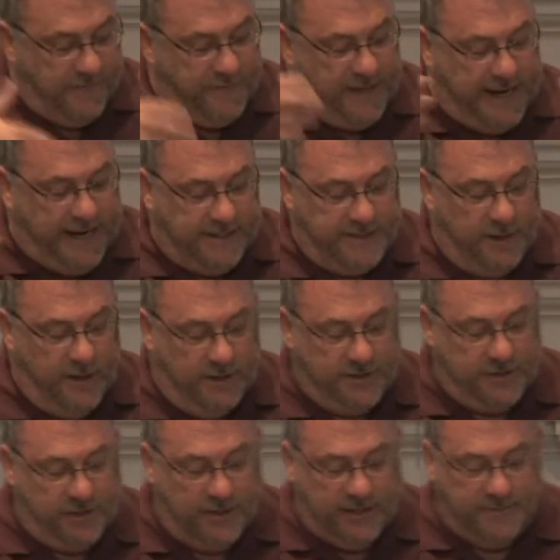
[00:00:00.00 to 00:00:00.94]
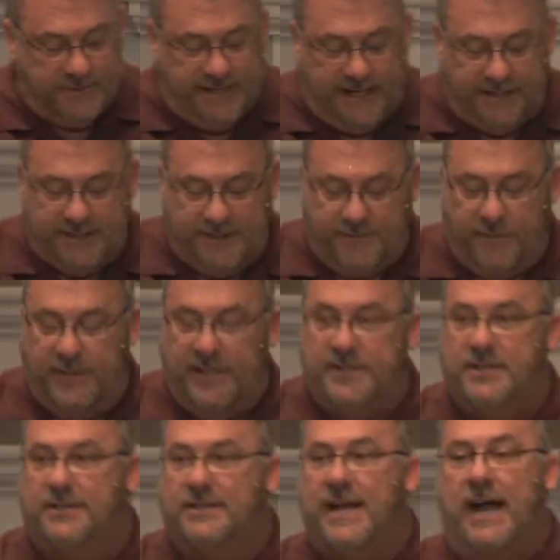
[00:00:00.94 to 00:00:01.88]
thanks in all circumstances, for
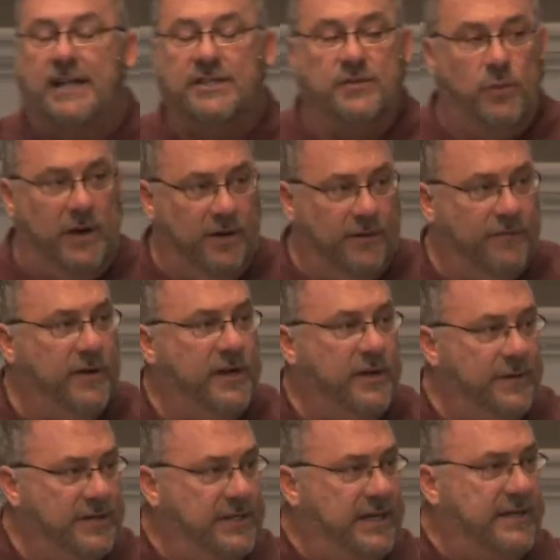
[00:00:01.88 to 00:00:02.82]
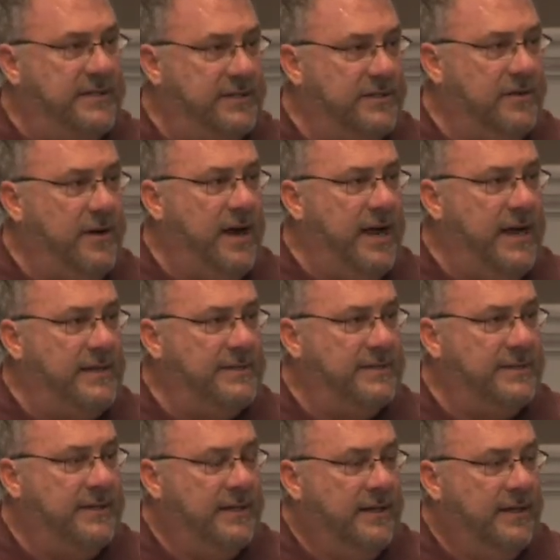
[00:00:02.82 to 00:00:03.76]
this is God's will for you in Jesus
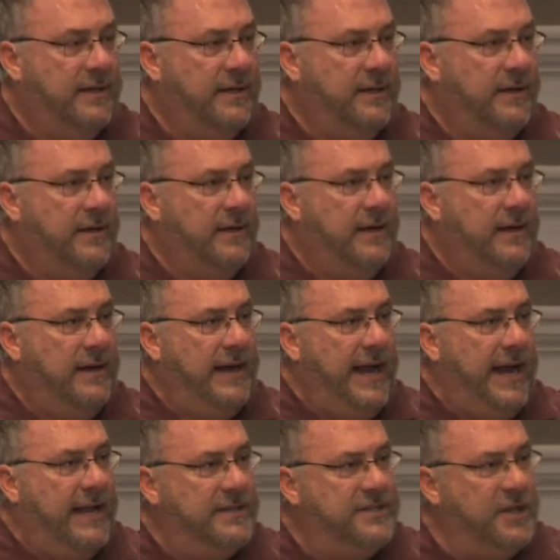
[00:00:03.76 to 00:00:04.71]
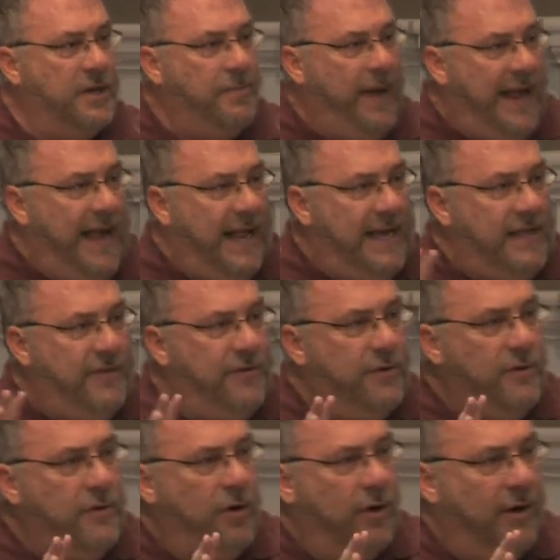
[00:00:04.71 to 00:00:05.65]
Christ. And so Patty,
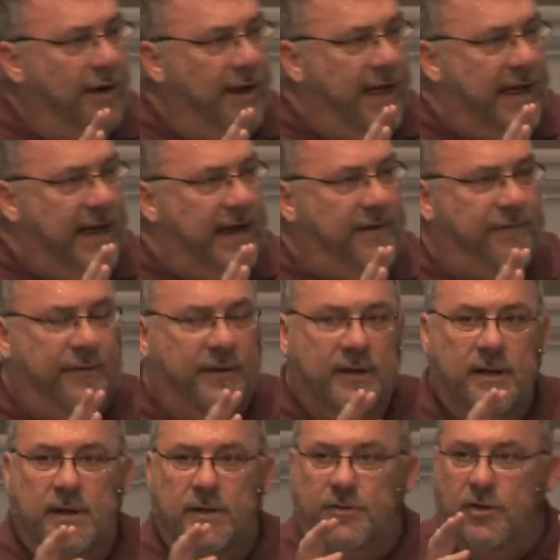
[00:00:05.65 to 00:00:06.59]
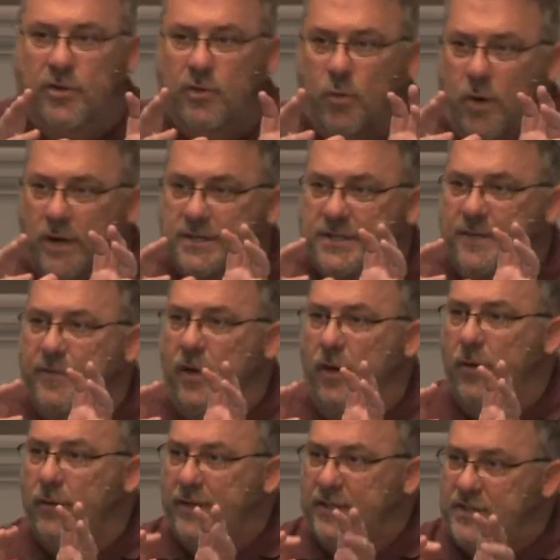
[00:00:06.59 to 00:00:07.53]
through her life, through the works of the
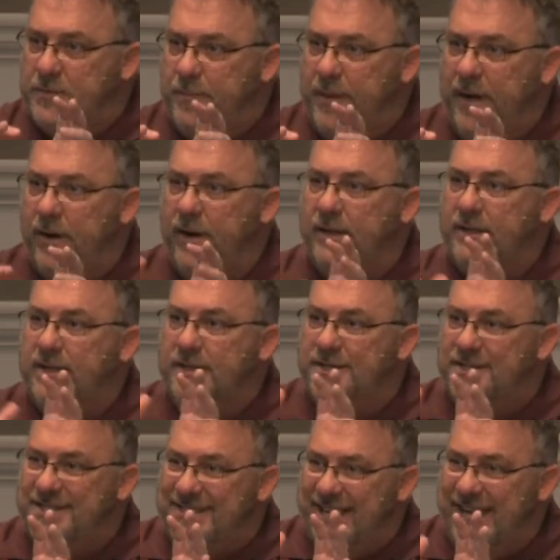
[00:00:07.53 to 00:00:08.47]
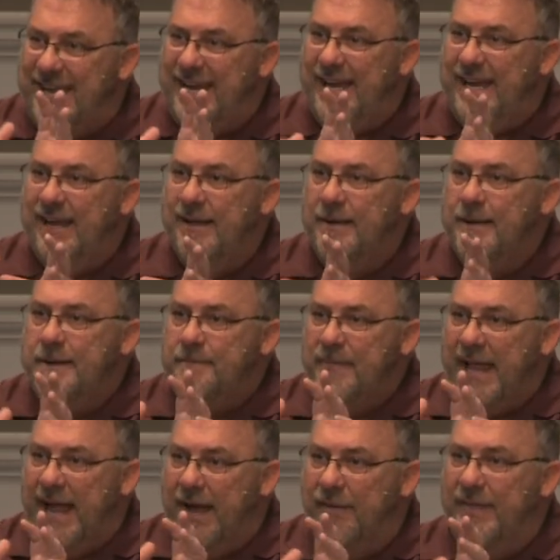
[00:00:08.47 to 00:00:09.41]
Holy Spirit, could see
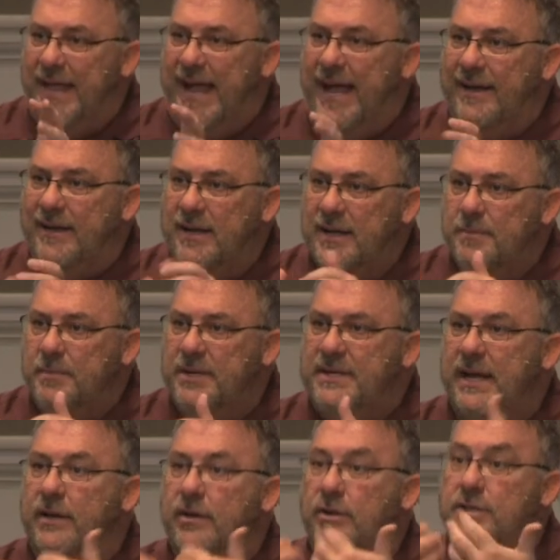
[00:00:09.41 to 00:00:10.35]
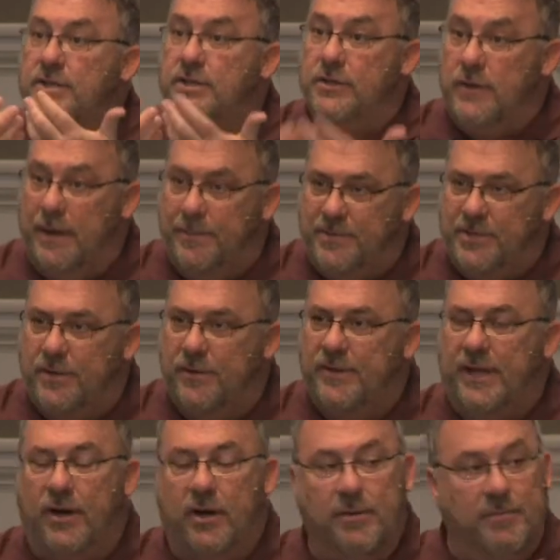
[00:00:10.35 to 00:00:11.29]
how that particular scripture
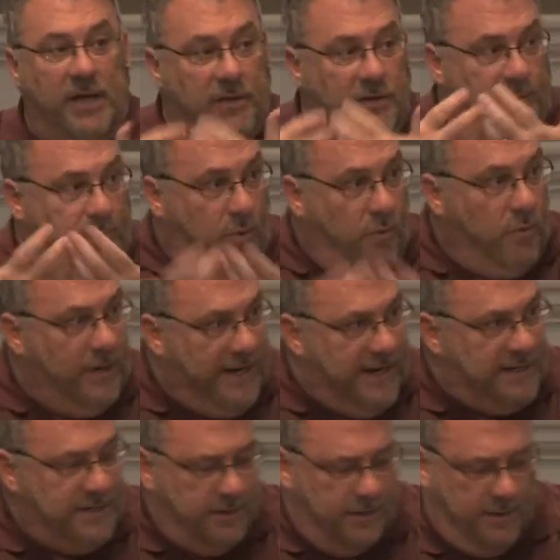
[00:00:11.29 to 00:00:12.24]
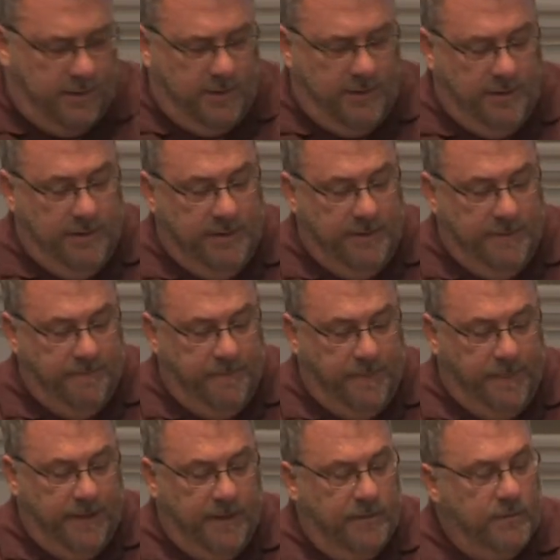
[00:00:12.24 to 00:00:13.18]
that her mother poured into her
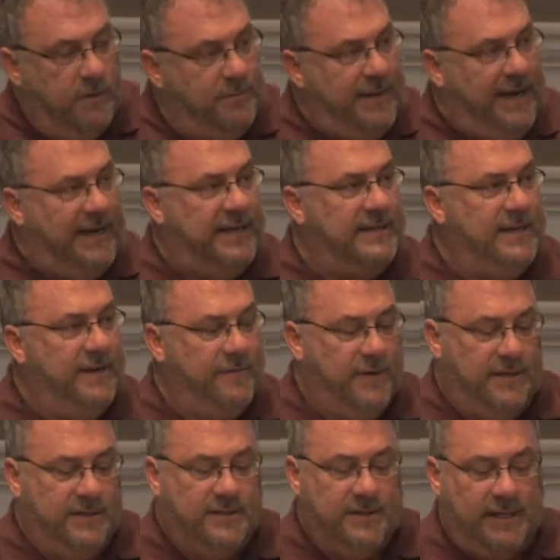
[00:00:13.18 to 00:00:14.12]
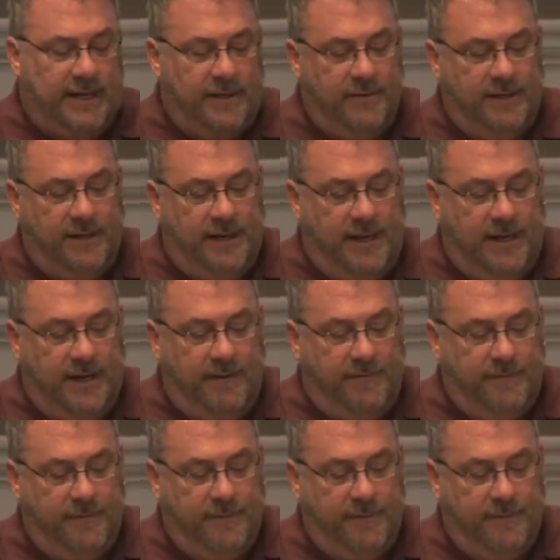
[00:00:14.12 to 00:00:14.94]
would make a difference later in life.